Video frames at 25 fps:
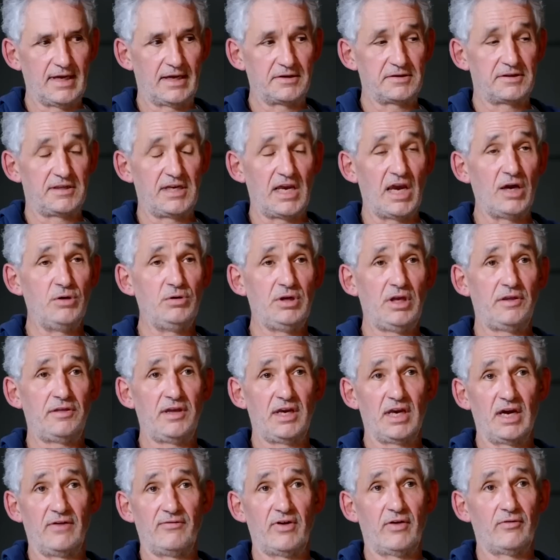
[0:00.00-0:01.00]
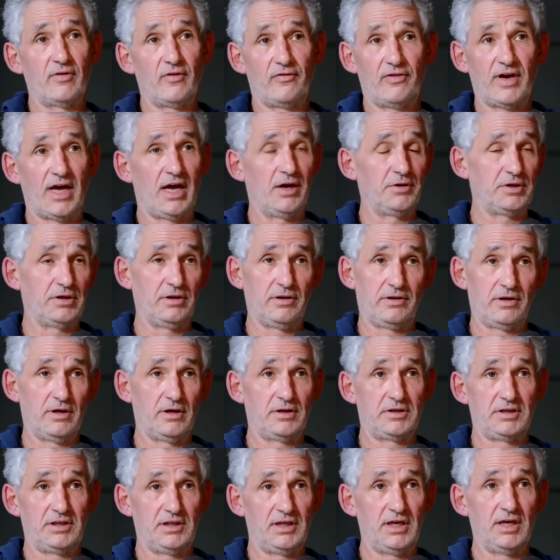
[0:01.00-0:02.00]
That's the only thing I've ever found in
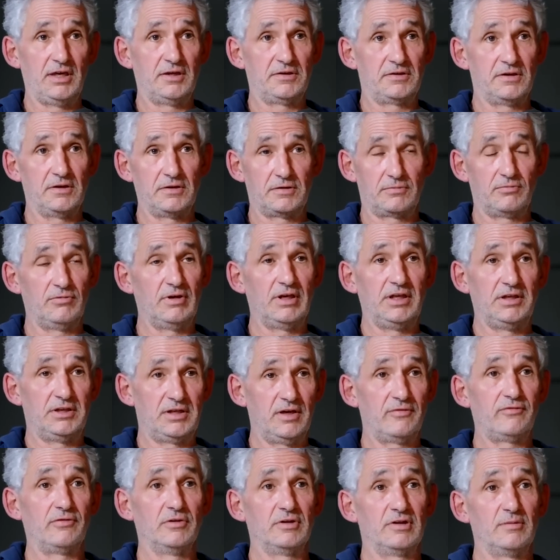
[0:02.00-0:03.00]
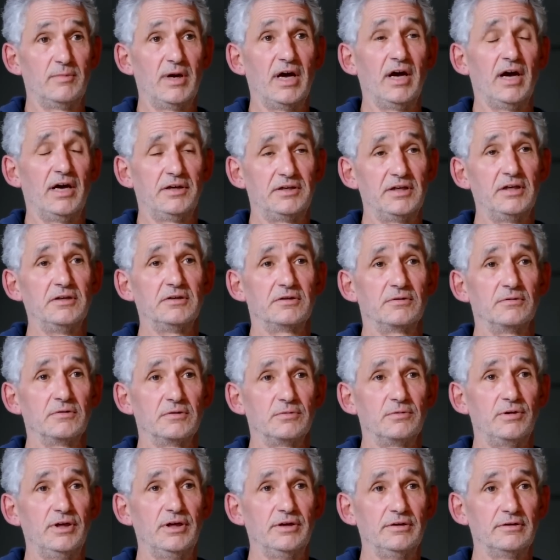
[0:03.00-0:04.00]
30 years that's really different about identical
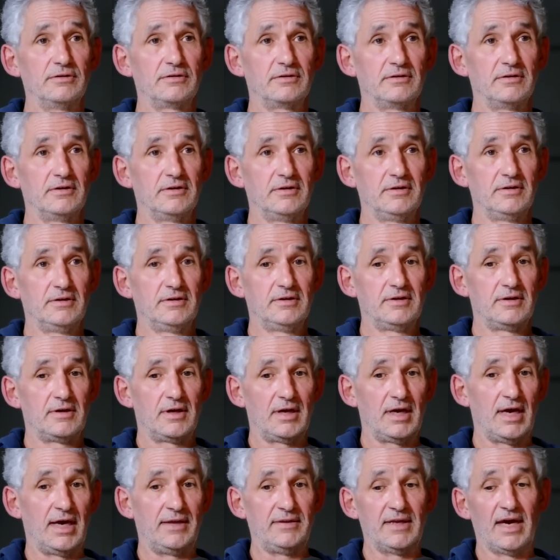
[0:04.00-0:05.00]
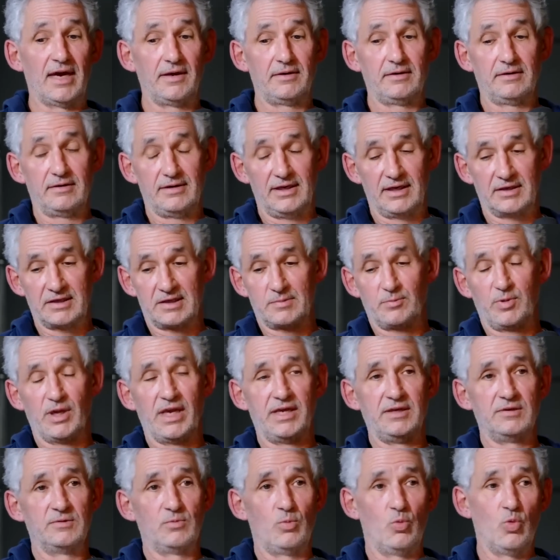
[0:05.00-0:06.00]
twins. And that
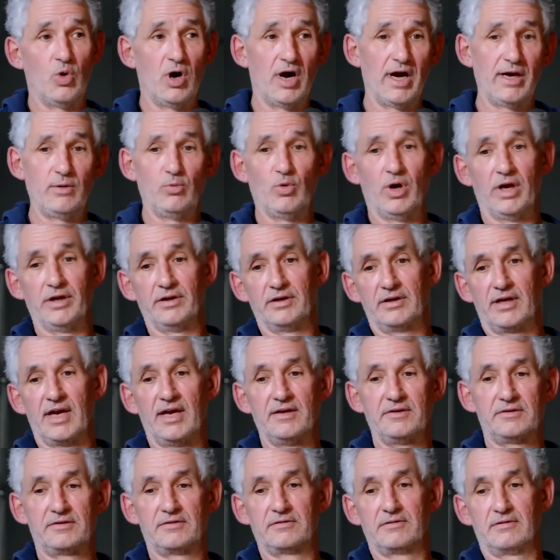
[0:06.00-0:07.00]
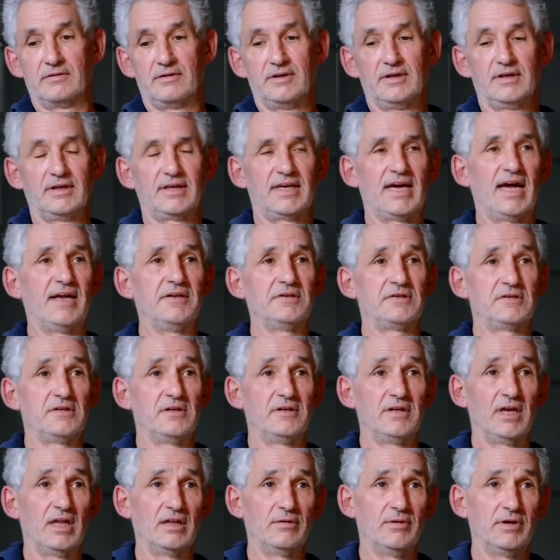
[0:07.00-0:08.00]
explains why one gets
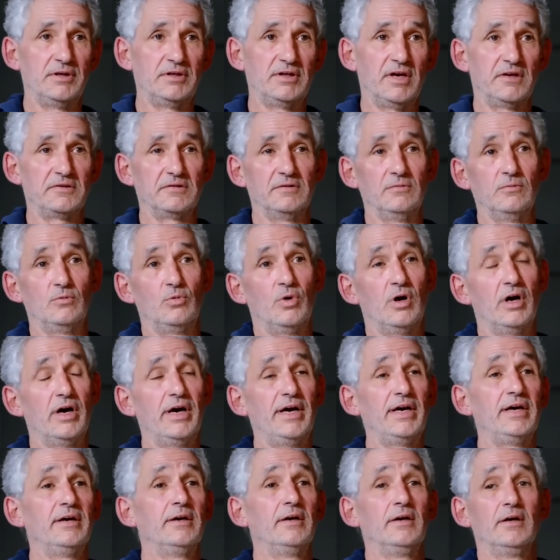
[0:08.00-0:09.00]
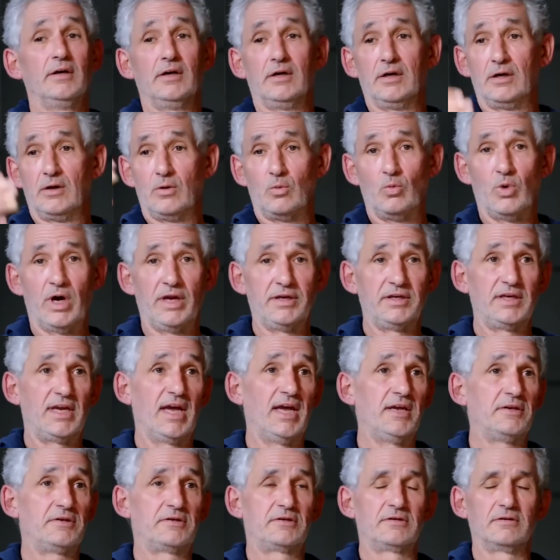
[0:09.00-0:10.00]
cancer, the other one doesn't, why one
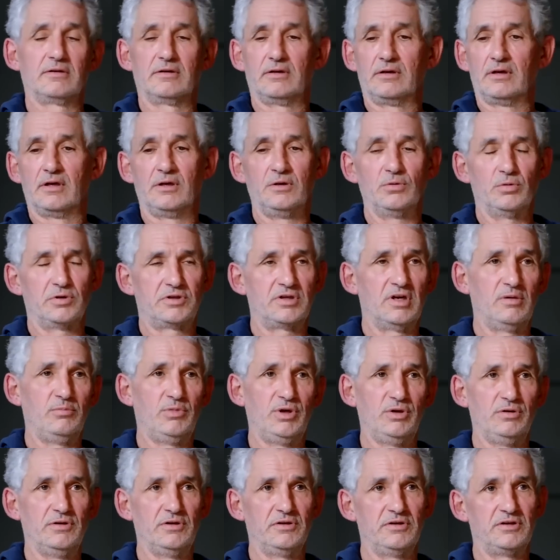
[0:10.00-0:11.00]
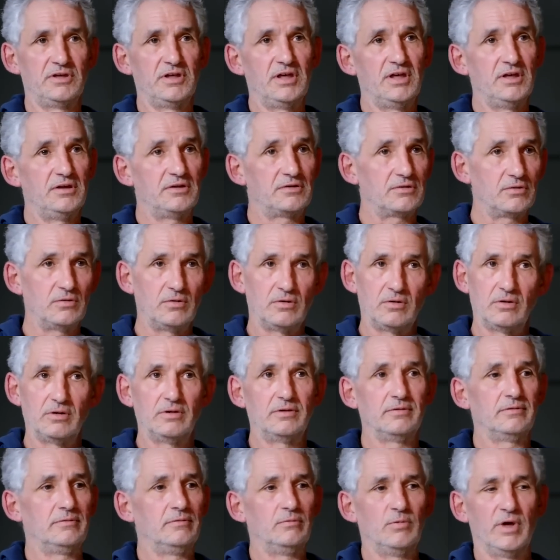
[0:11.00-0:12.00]
gets an autoimmune disease,
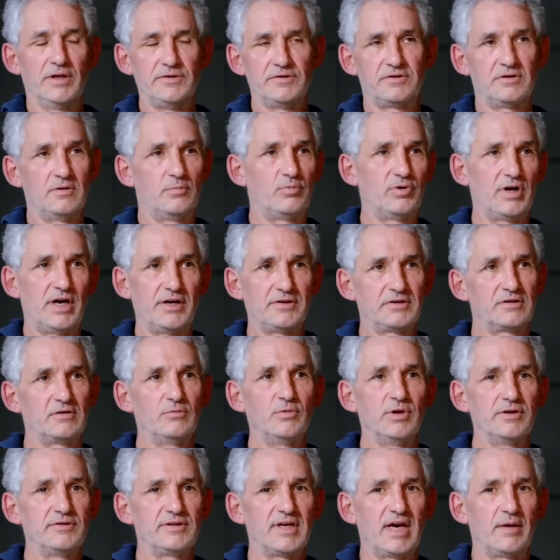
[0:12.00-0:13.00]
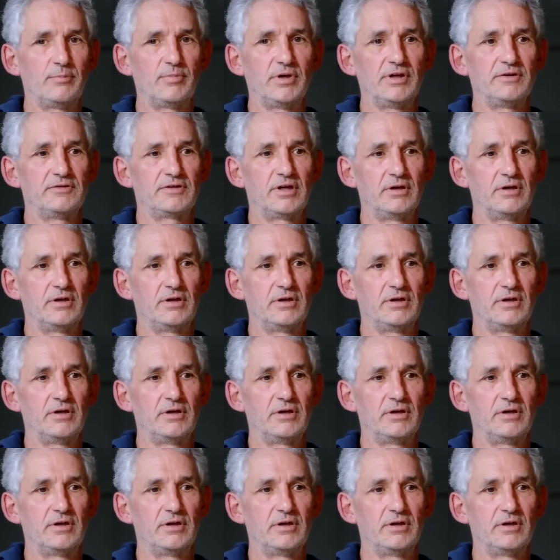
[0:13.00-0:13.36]
or one's depressed and one's happy.